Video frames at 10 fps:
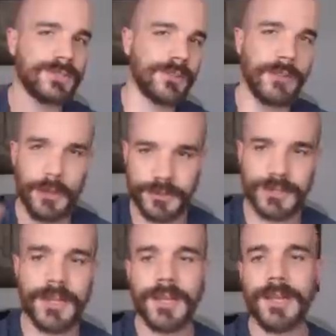
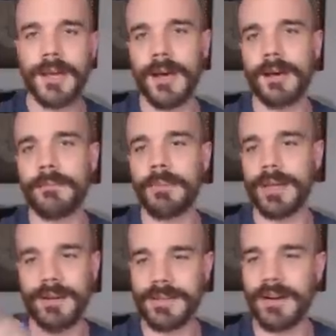default,
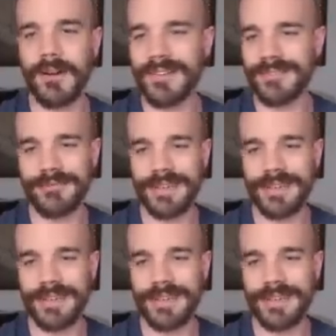but you know,